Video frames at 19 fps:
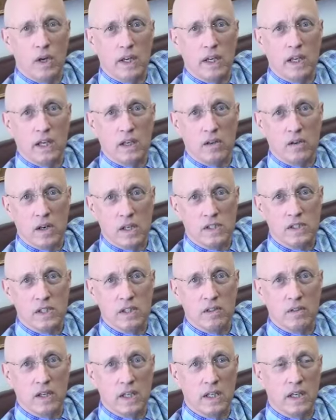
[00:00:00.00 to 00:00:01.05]
want to get across
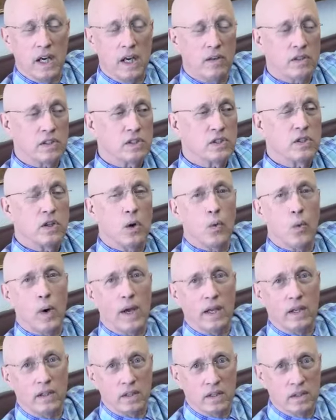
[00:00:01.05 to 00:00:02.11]
to you right now is don't
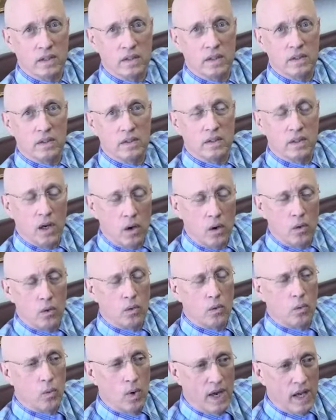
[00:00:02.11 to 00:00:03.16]
wait.
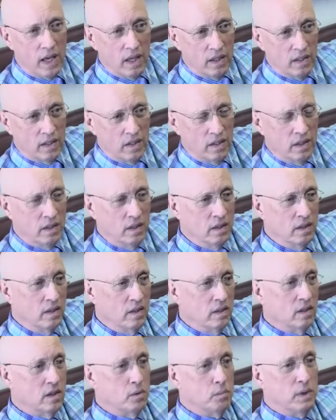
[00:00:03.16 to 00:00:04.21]
Don't wait.
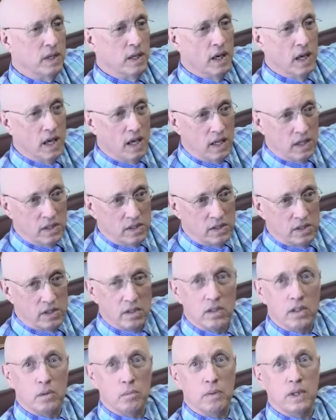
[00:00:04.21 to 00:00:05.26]
Could be AIDS,
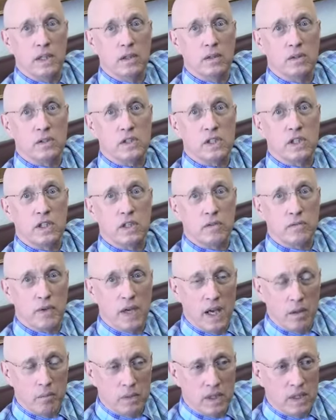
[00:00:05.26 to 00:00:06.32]
could be losing your
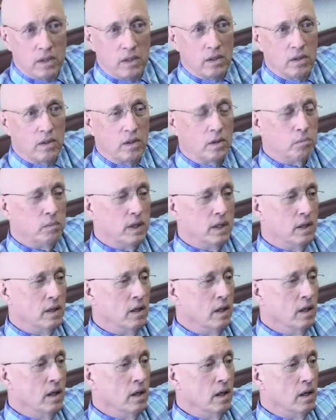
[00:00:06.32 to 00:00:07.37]
family, could be
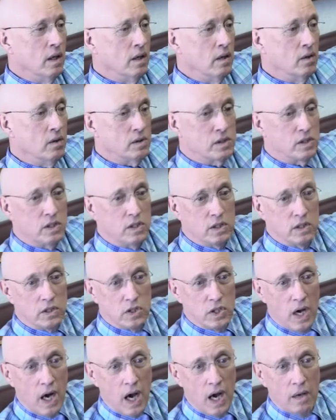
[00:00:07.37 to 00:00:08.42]
losing your
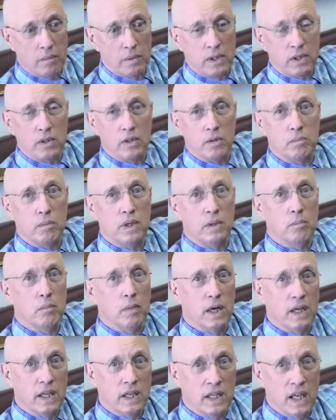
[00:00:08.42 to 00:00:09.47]
job, it could be
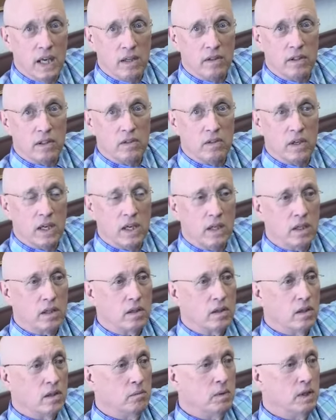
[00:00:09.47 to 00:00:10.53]
money down the drain,
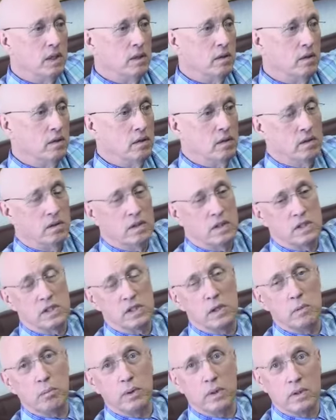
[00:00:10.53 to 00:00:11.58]
it could be as
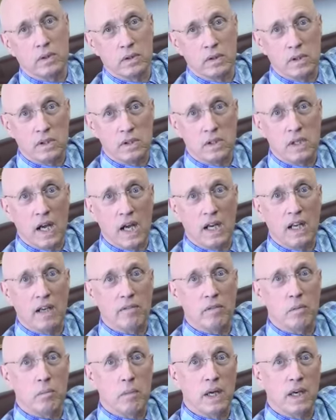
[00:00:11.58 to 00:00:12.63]
simple as not
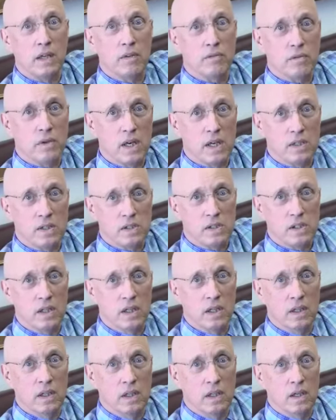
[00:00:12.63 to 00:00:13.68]
having many friends,
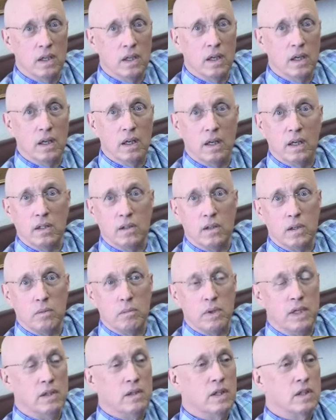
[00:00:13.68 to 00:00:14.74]
uh, it
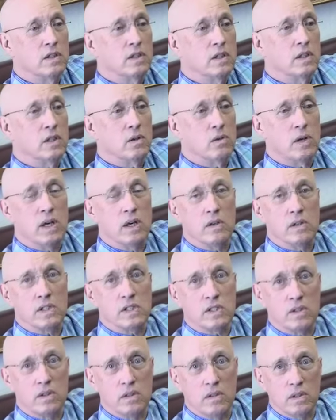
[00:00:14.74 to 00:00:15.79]
could be that your career
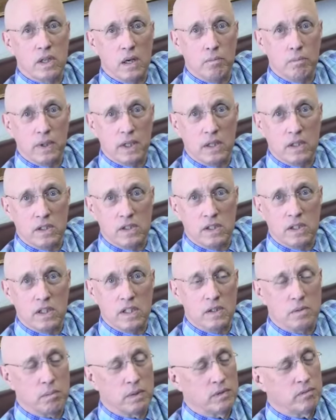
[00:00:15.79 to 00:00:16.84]
is screwed up because of
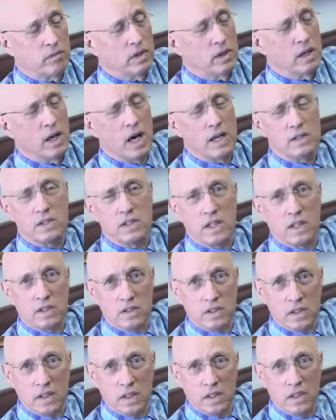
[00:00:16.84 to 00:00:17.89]
this, but for God's
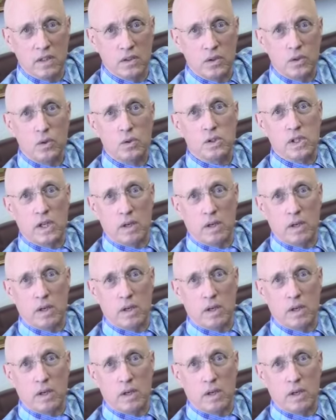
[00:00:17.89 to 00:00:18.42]
sakes, do